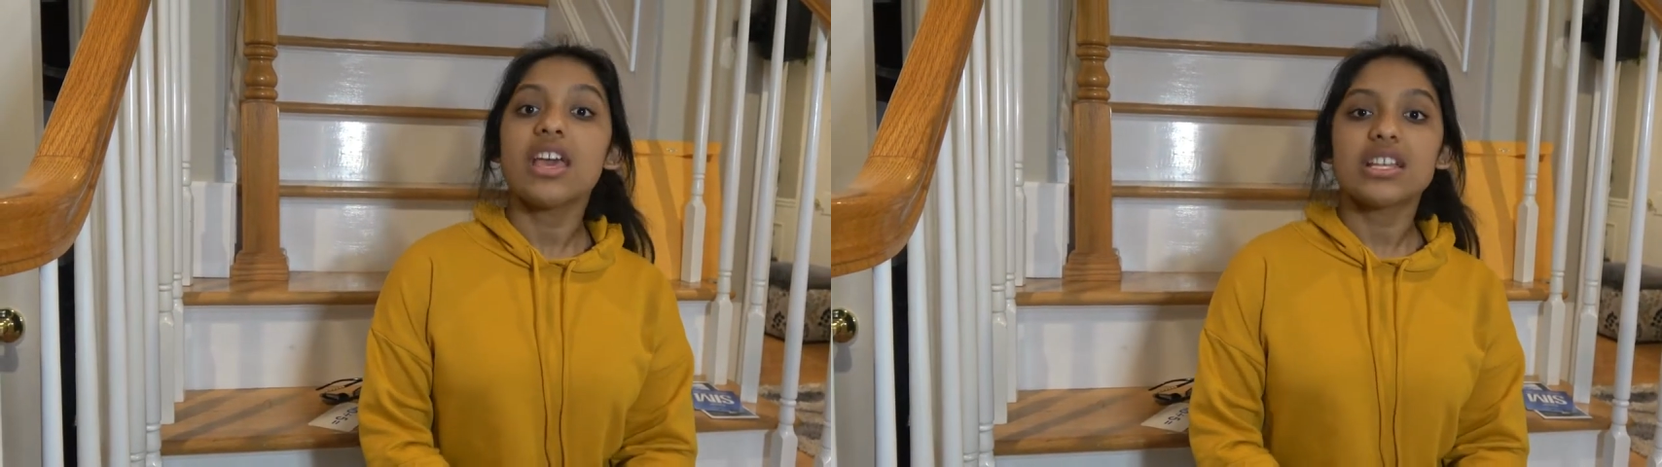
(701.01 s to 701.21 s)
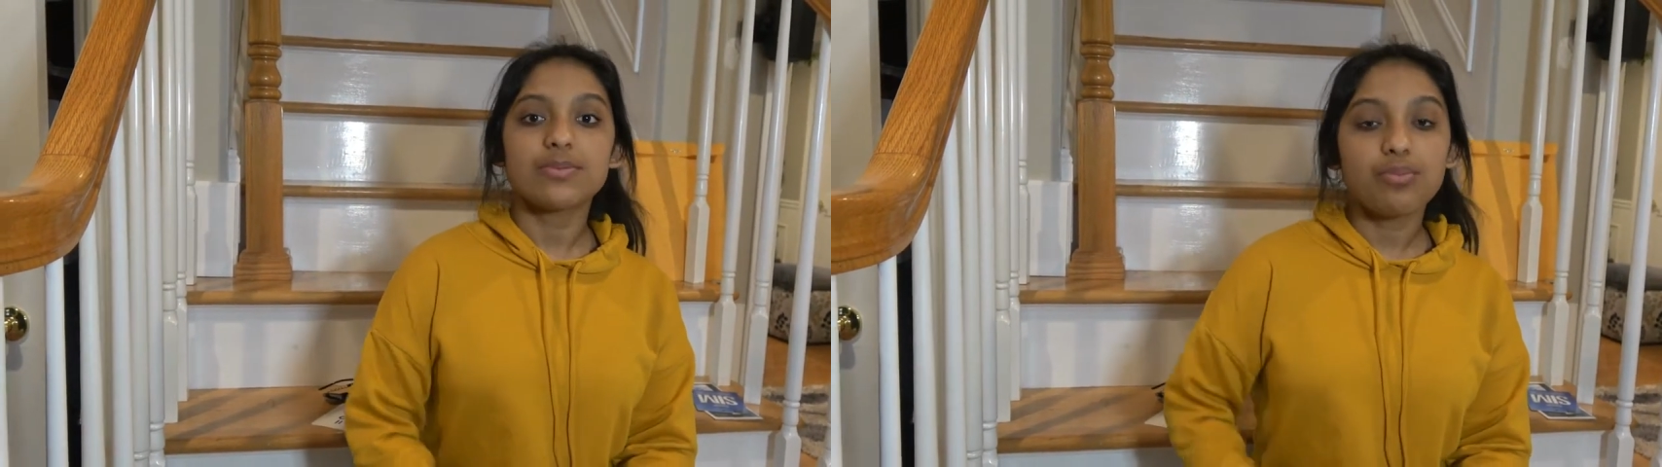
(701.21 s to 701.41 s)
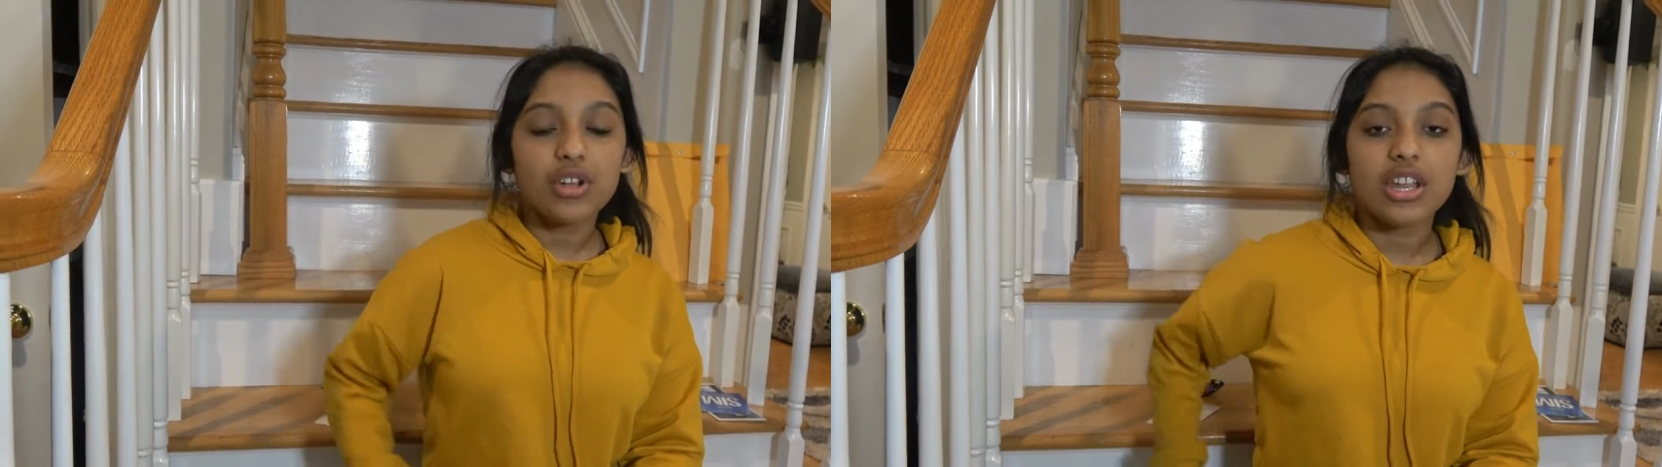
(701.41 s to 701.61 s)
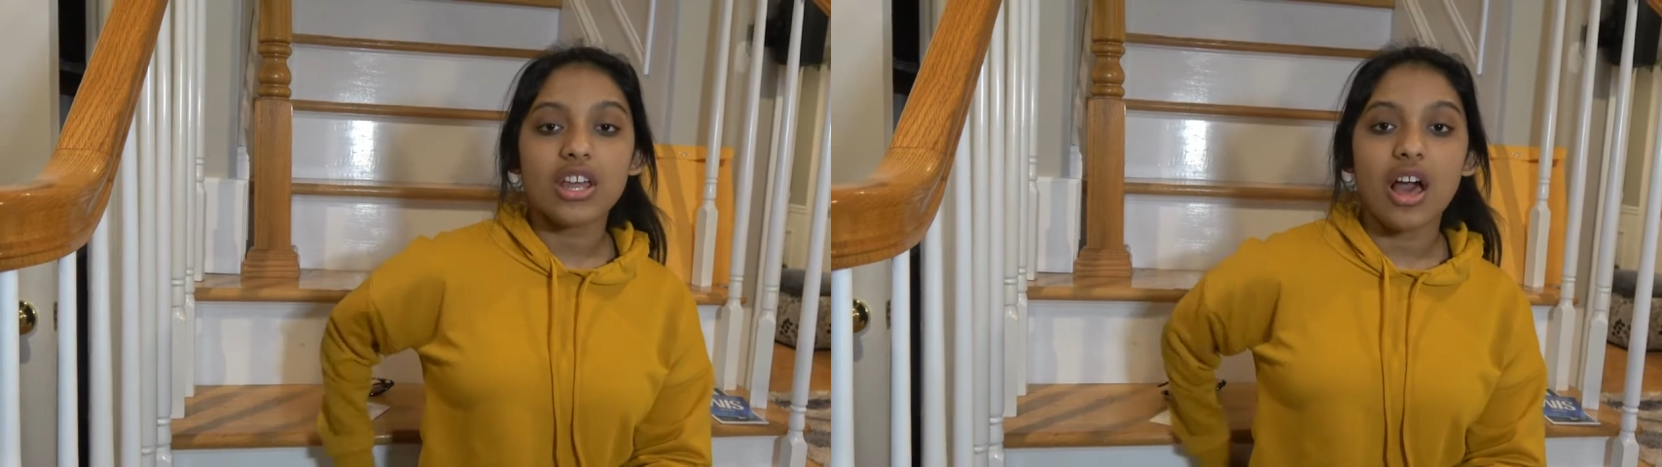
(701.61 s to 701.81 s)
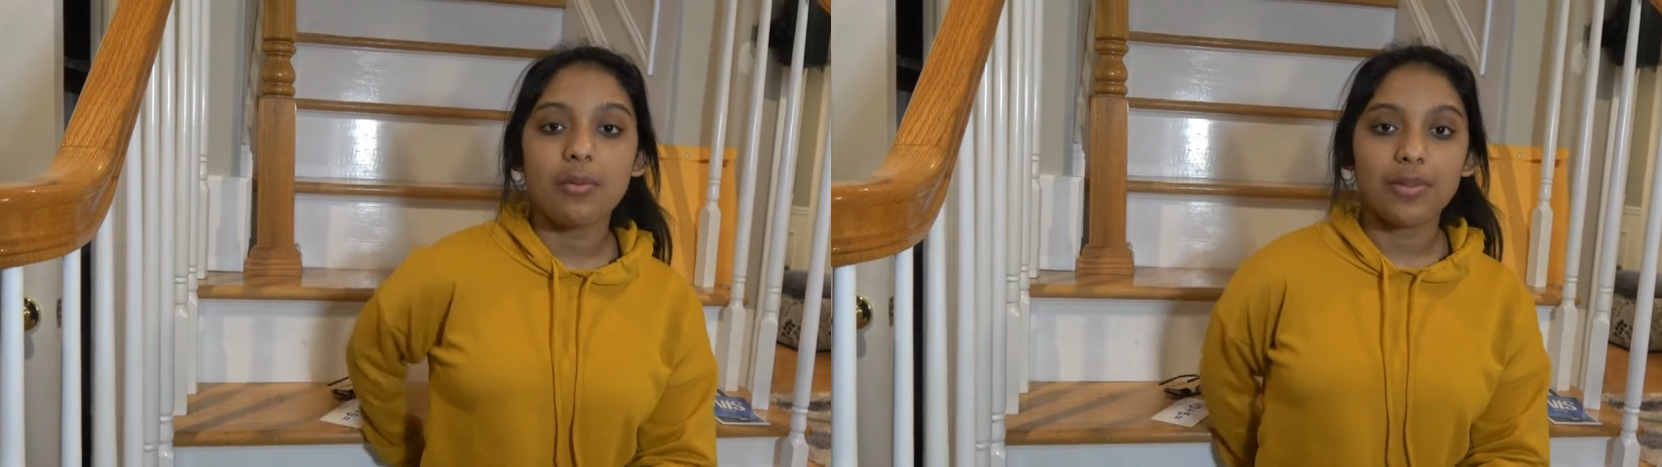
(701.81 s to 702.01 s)
is pretty
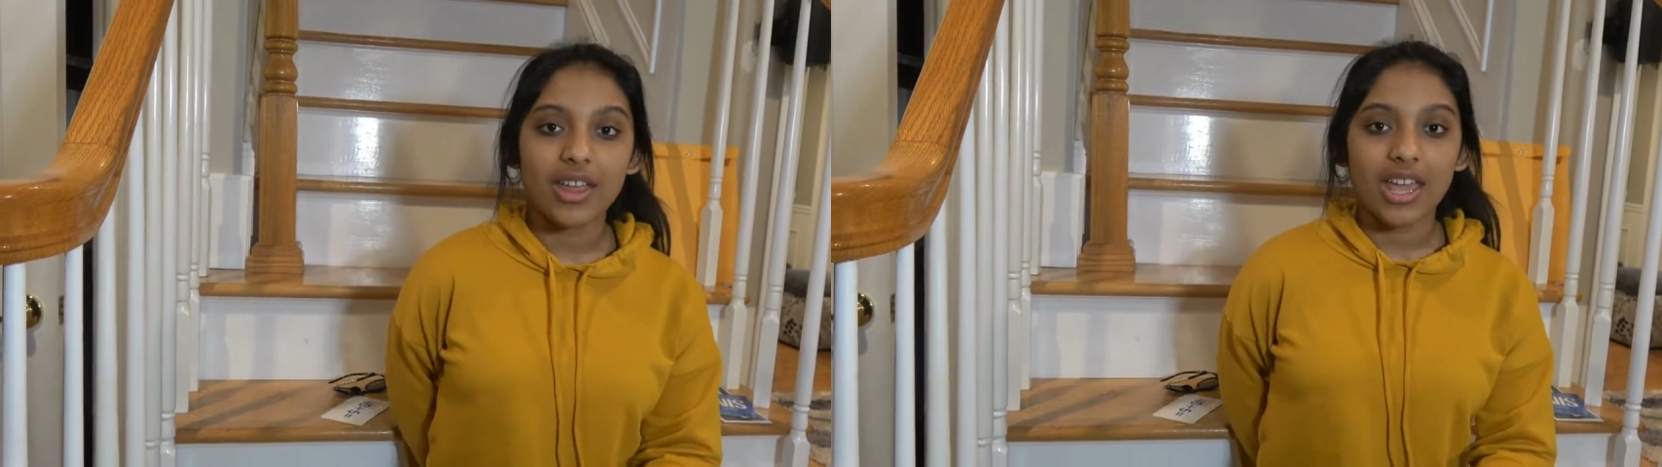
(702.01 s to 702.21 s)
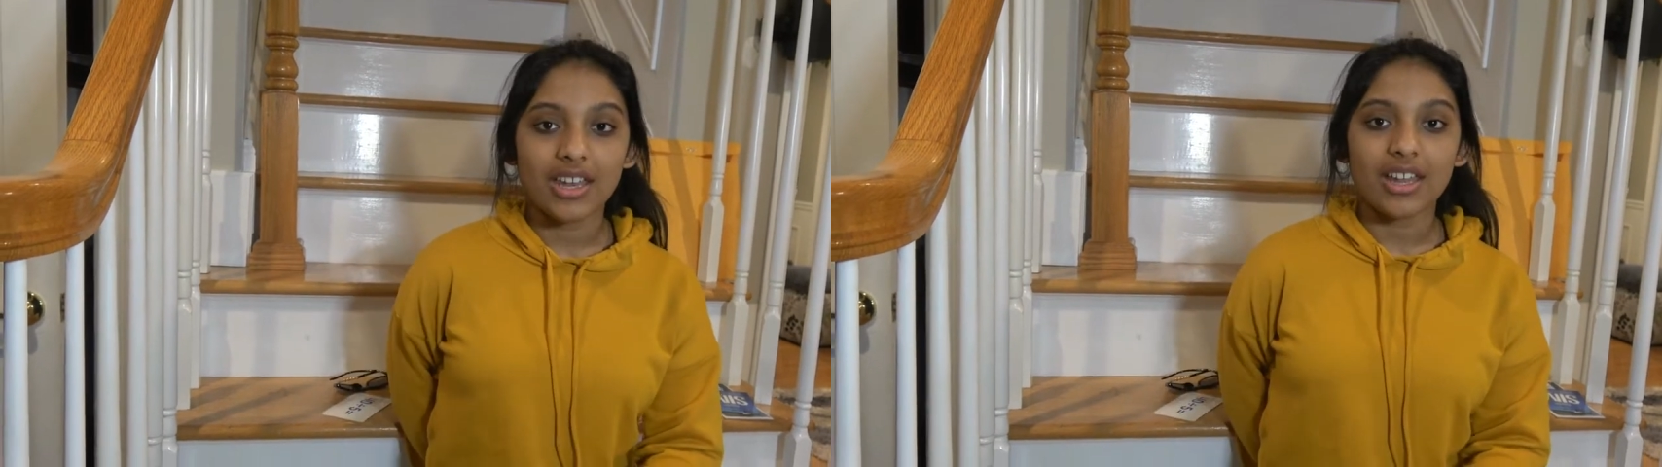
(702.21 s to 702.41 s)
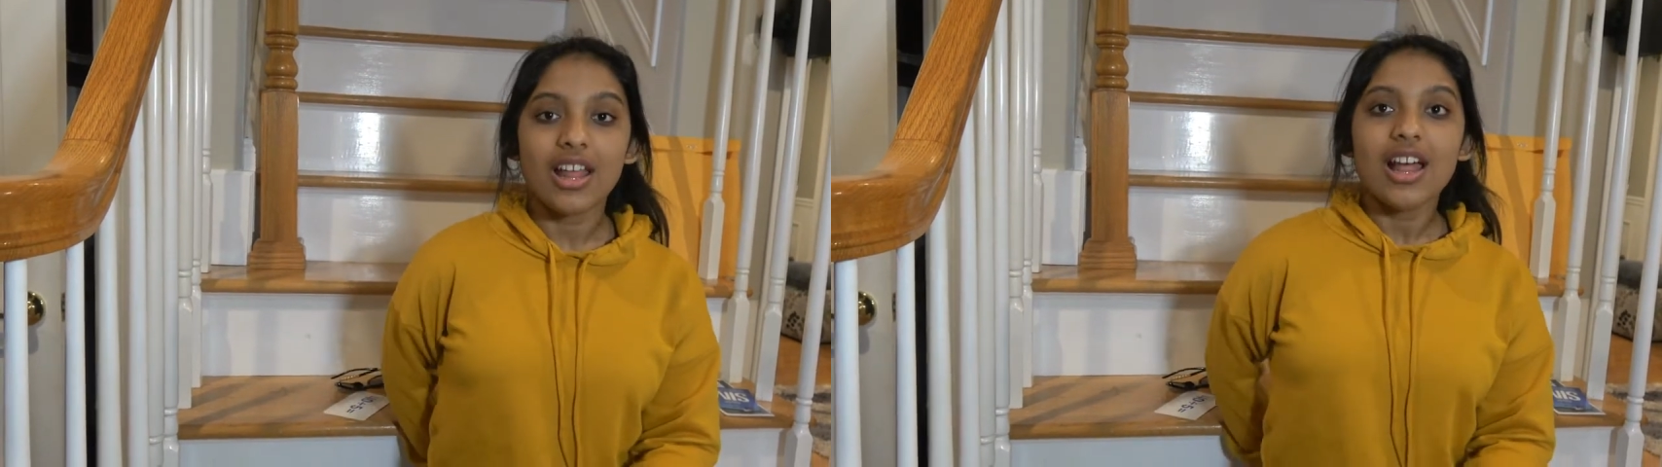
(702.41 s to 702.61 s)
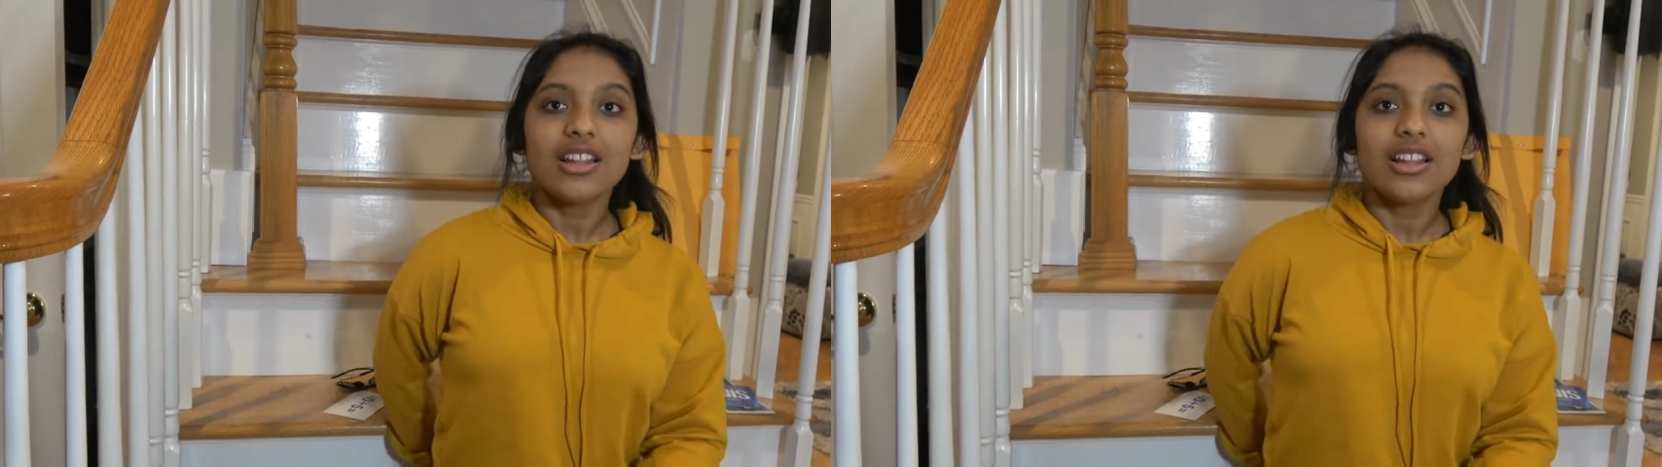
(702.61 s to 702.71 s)
complicated.